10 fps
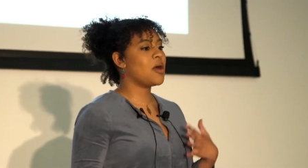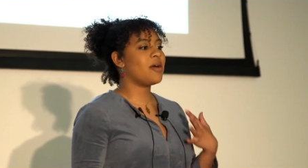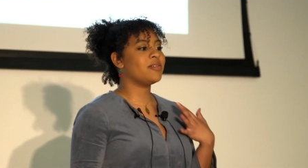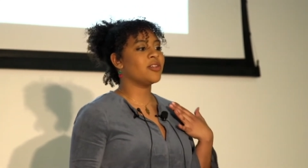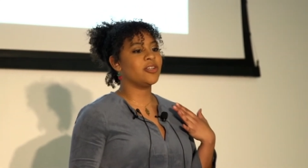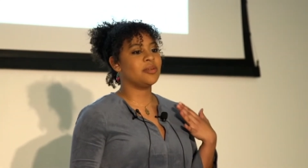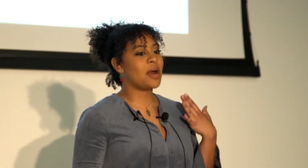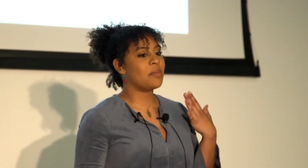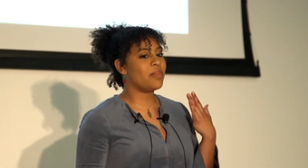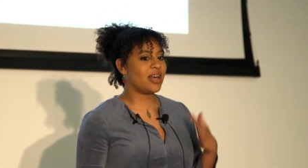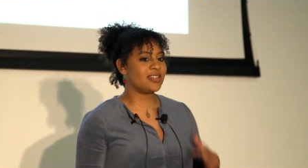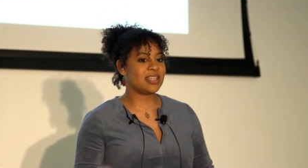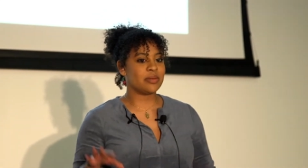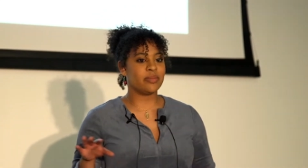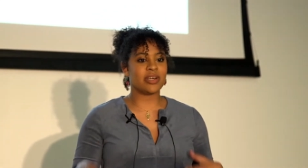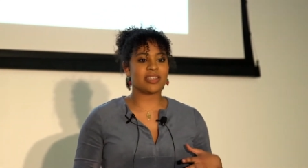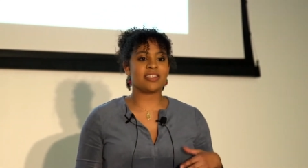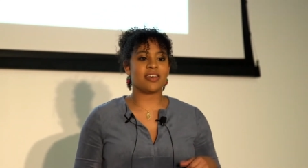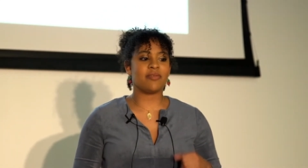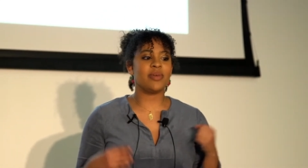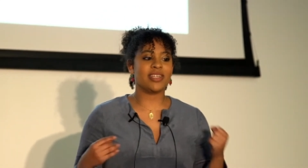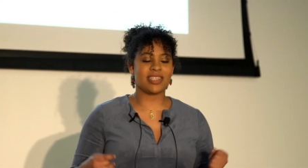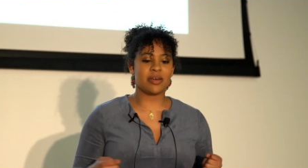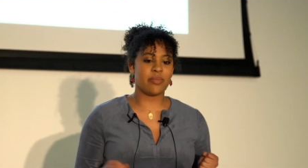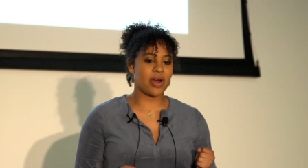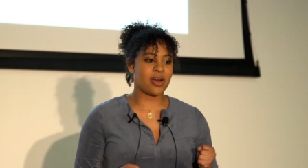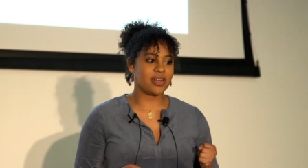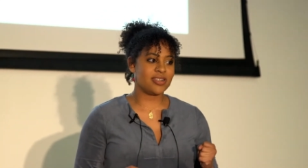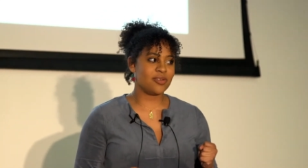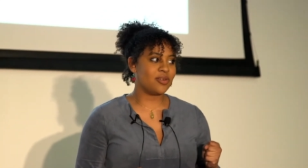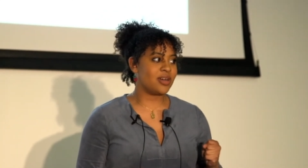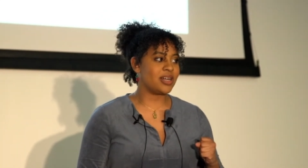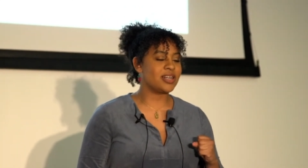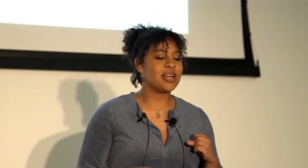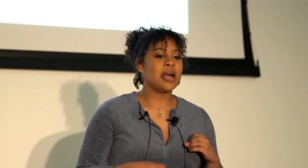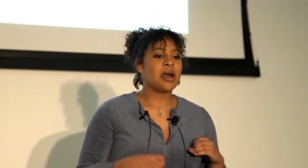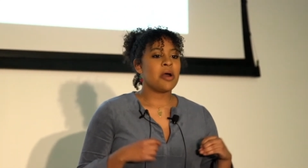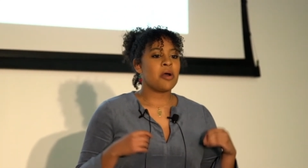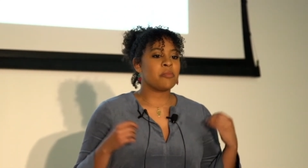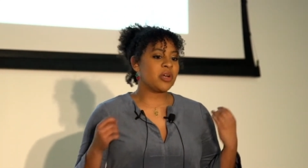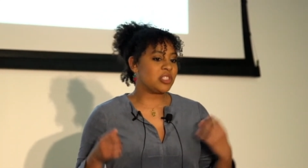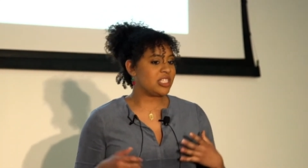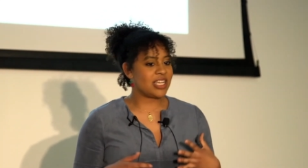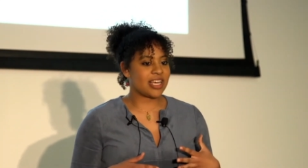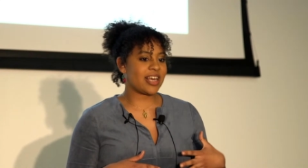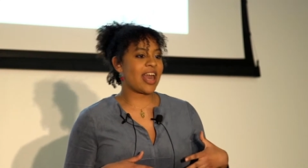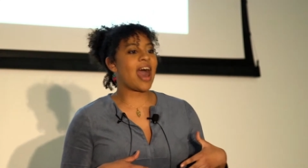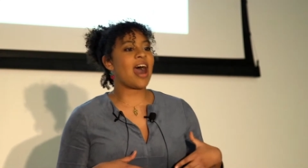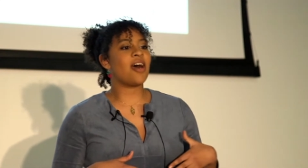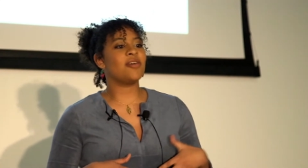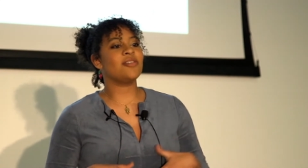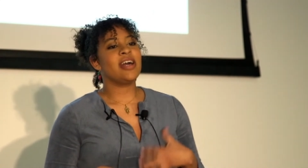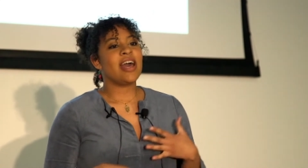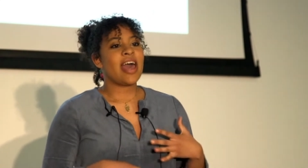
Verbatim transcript: so I learned about balancing books of building a barn or purchasing a cow,